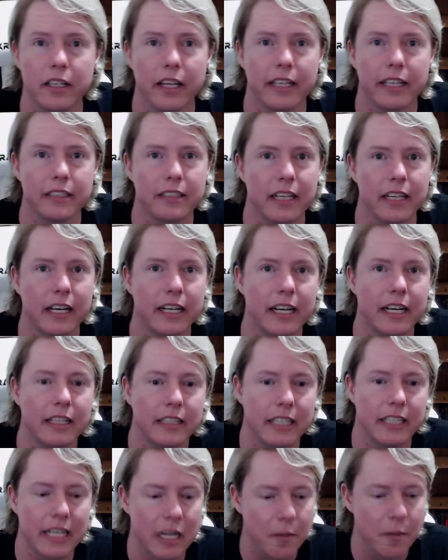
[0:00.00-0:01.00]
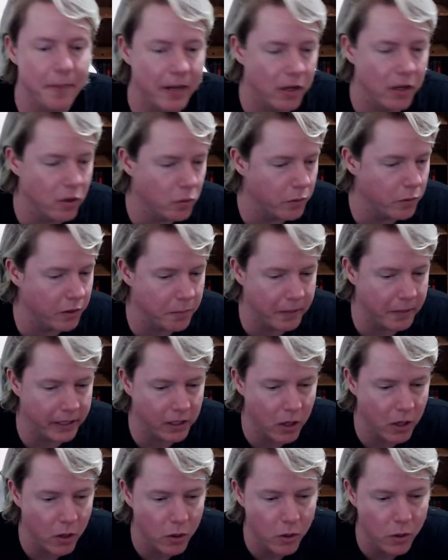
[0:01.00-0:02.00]
Like I said, I got the email with my
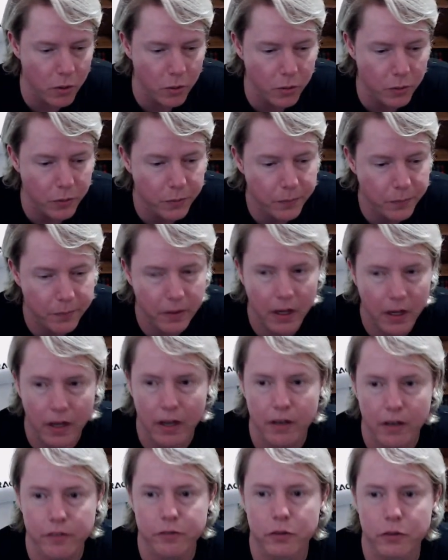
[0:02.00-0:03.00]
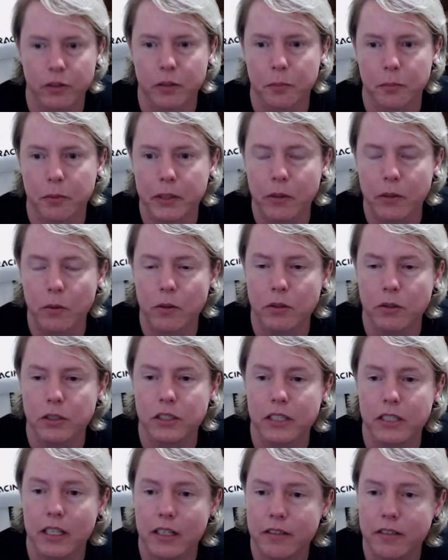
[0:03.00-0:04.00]
code for the pre-order
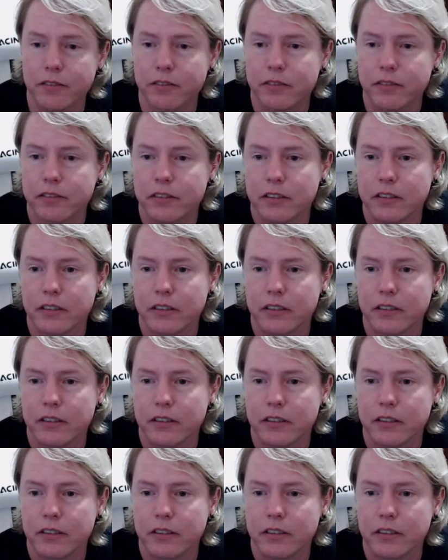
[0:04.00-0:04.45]
stuff.